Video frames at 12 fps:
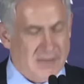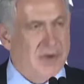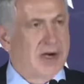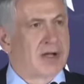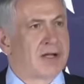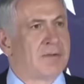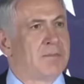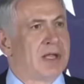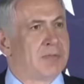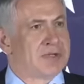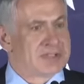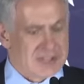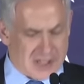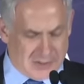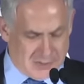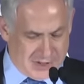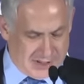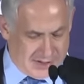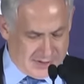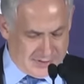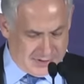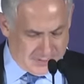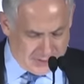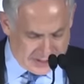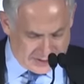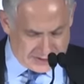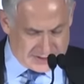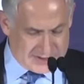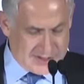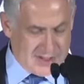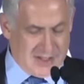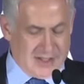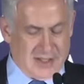The American people celebrate their independence.